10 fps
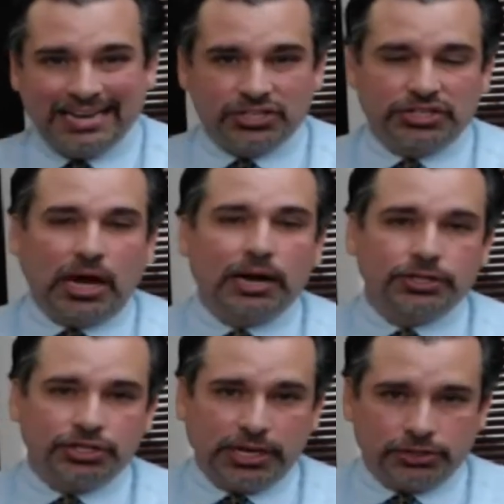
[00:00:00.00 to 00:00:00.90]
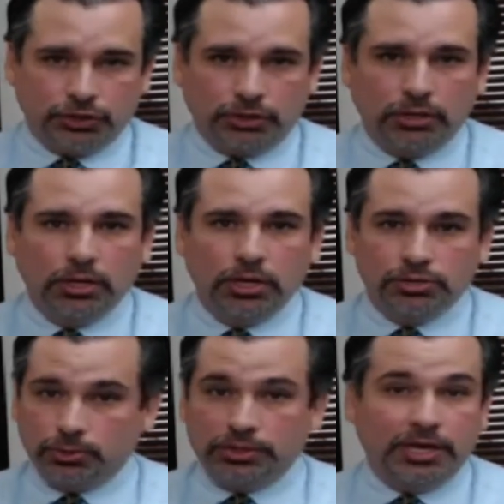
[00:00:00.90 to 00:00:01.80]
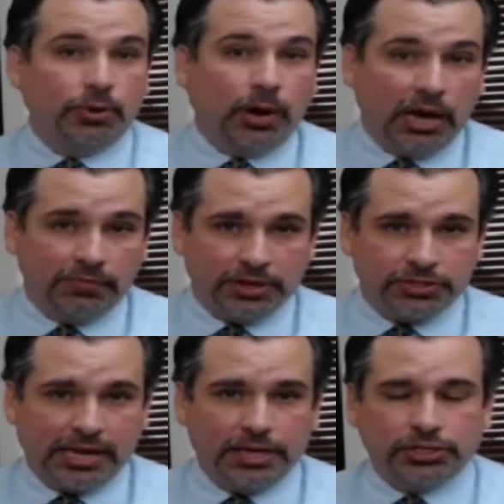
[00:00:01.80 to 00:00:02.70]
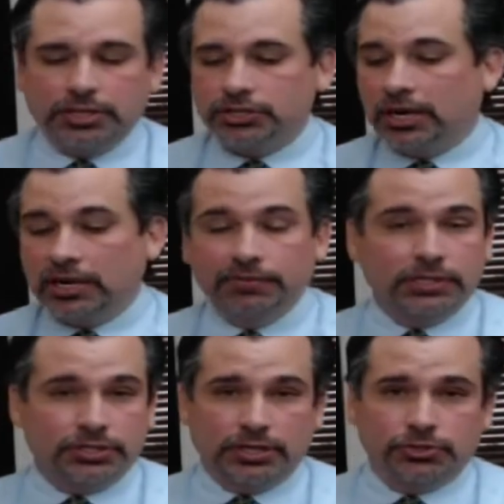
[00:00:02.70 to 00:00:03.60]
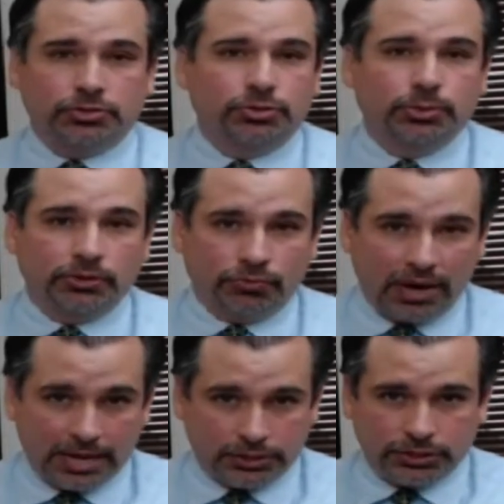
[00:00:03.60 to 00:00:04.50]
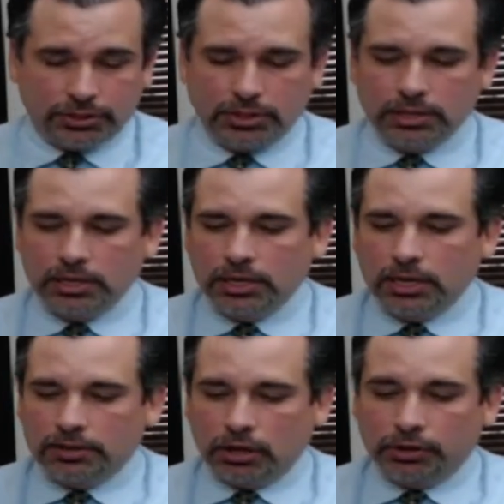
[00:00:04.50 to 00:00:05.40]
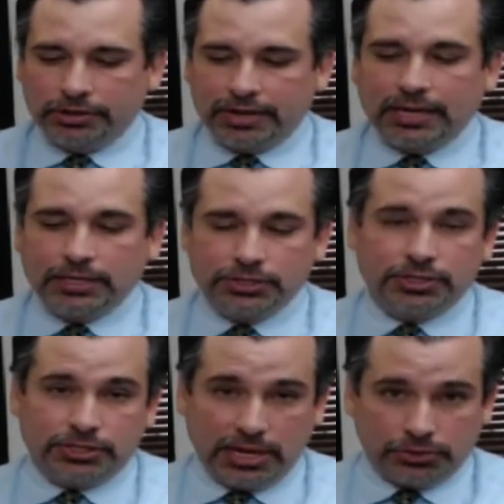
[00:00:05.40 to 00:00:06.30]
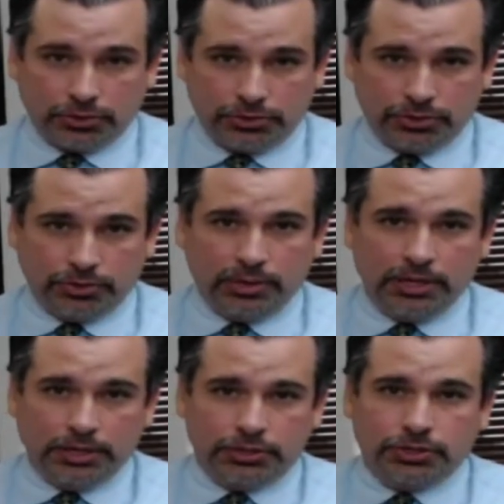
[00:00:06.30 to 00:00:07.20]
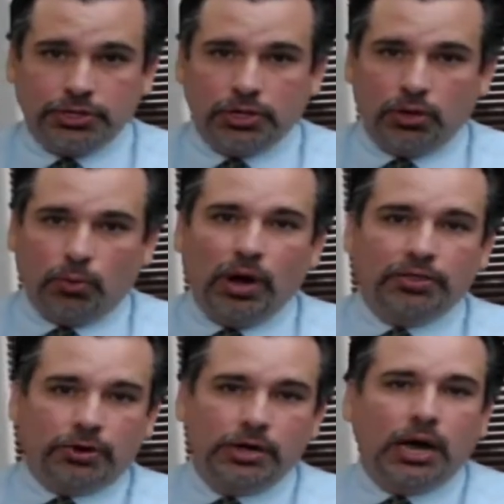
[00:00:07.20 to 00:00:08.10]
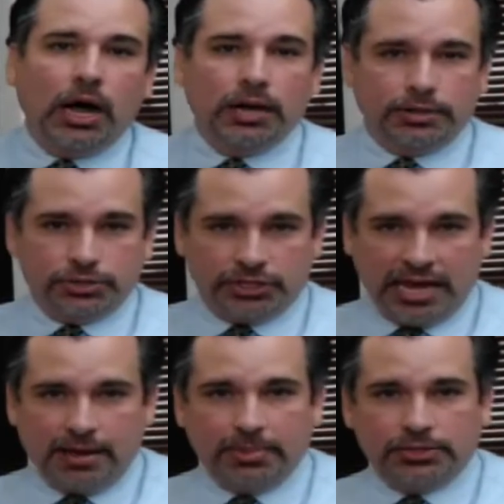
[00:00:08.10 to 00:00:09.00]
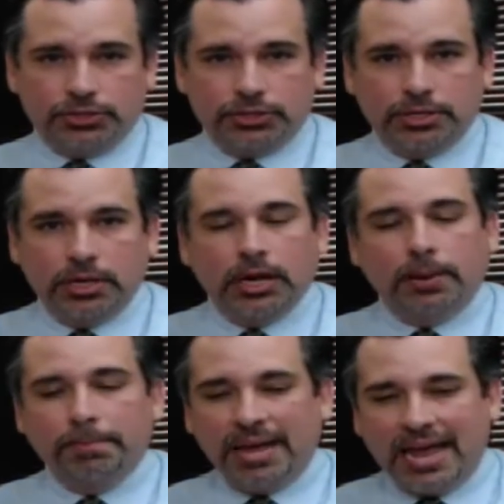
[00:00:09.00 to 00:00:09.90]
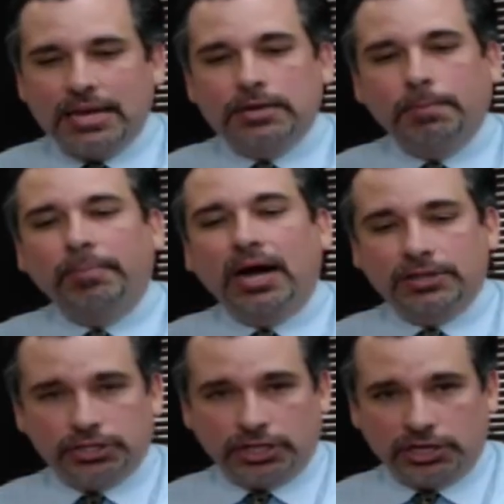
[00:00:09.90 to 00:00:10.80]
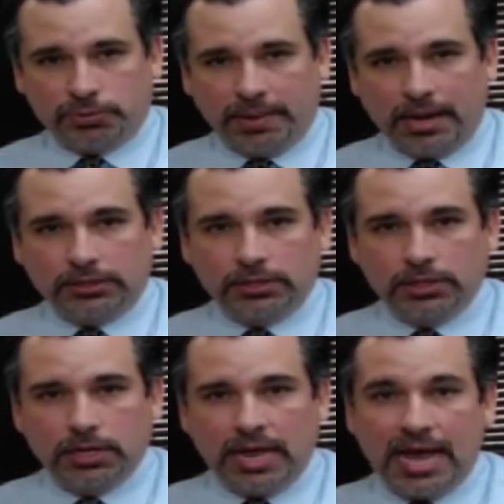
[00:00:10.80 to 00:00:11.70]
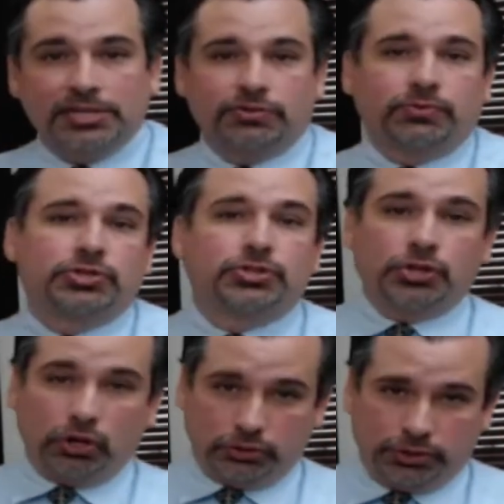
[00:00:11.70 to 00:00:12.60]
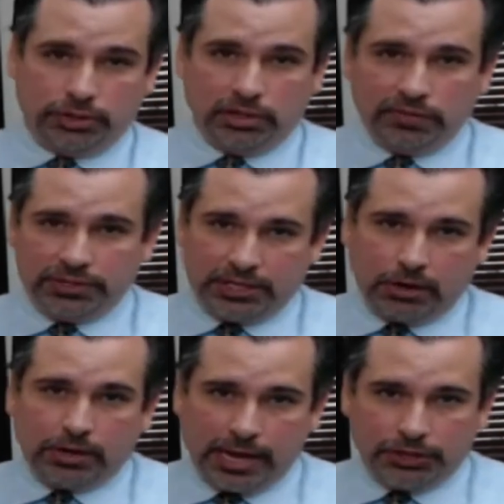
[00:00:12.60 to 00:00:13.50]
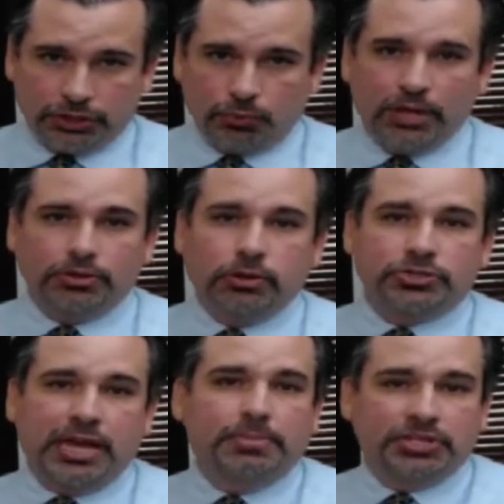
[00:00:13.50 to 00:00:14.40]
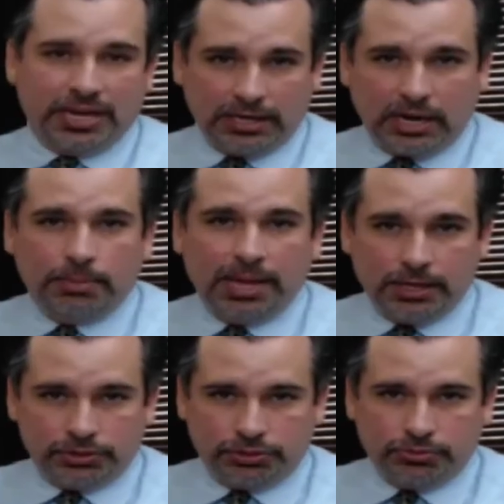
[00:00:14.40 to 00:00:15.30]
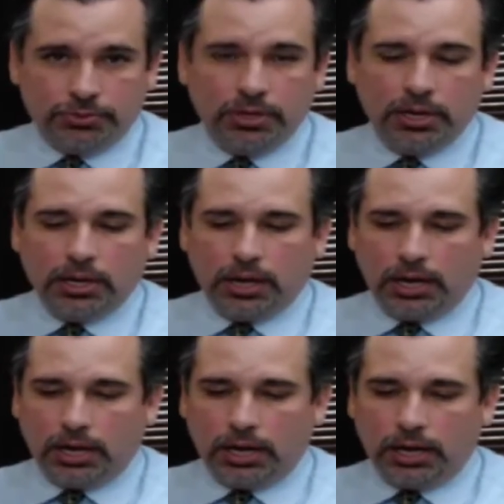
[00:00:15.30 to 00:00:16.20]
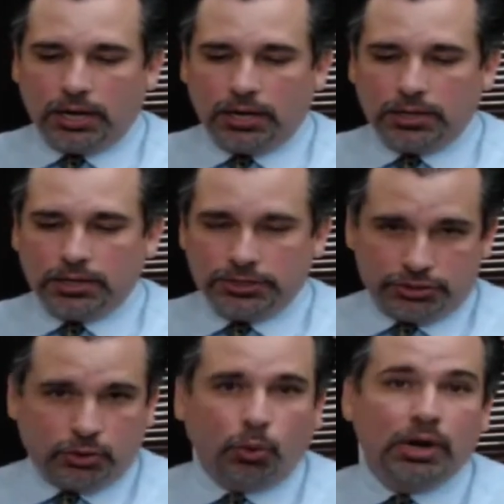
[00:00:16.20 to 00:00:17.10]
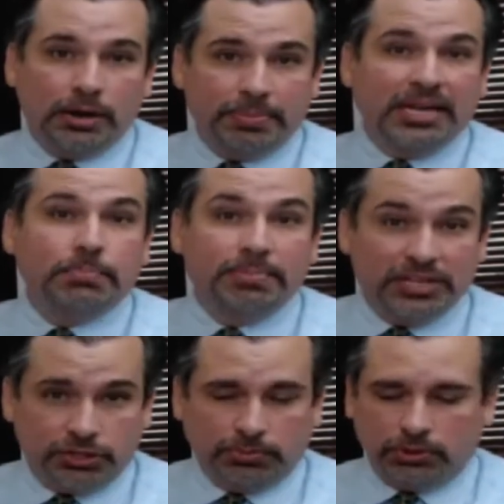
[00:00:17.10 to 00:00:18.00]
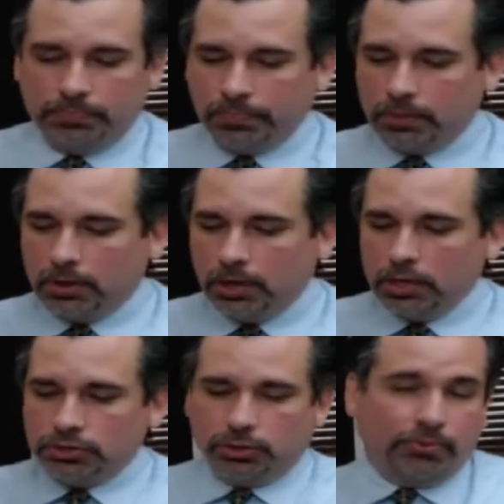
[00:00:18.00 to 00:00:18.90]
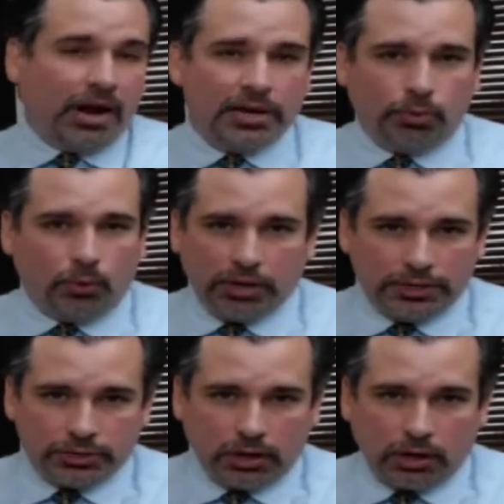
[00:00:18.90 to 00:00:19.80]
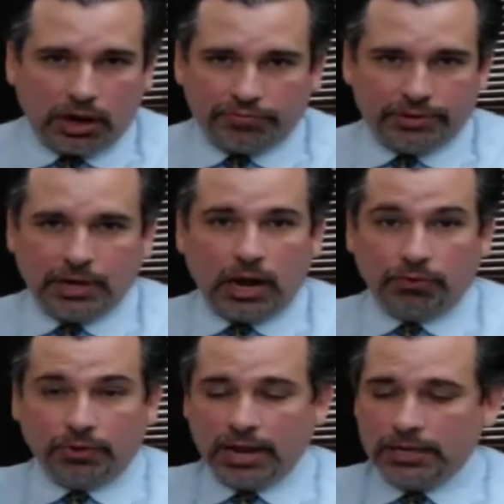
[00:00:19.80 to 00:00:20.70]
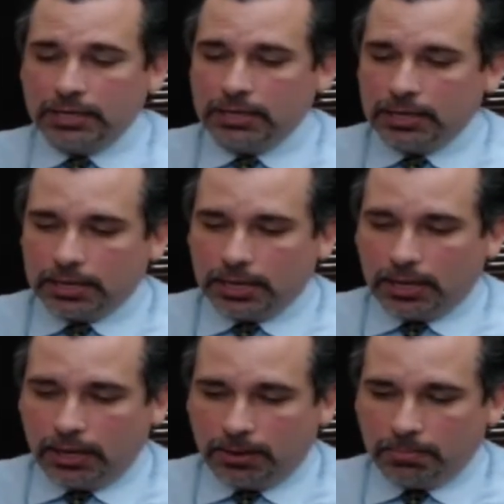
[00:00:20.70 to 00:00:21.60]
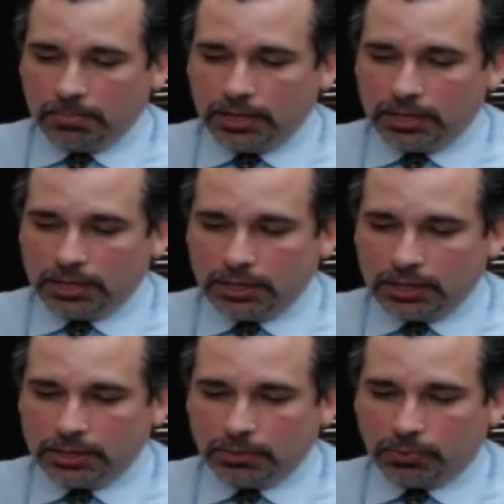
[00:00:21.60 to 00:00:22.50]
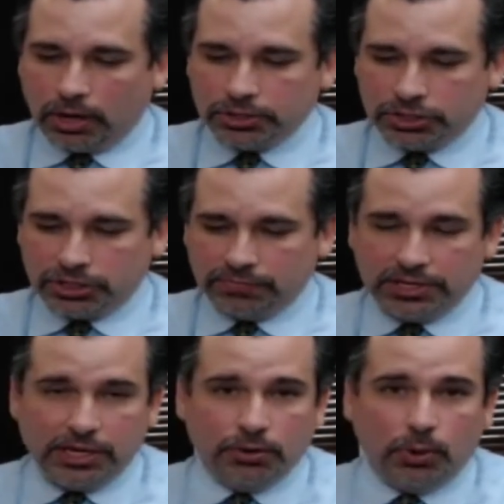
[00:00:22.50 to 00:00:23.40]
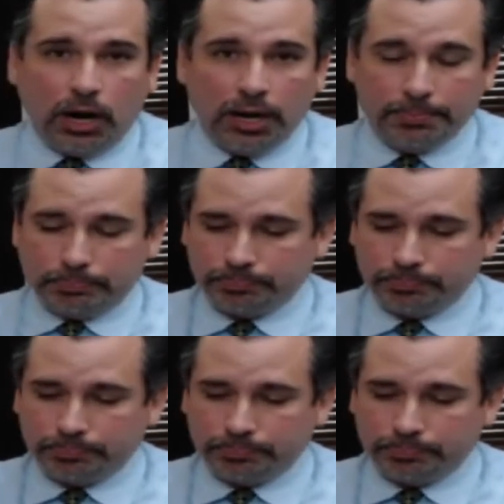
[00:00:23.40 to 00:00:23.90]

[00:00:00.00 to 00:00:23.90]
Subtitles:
It is not essential to a DUI investigation. It's not even essential to an arrest. The only thing it is essential to is whether or not statements made by the suspect as a result of interrogation, whether those statements can come into court and be admissible. So Miranda warnings are often not read in the process of a DUI.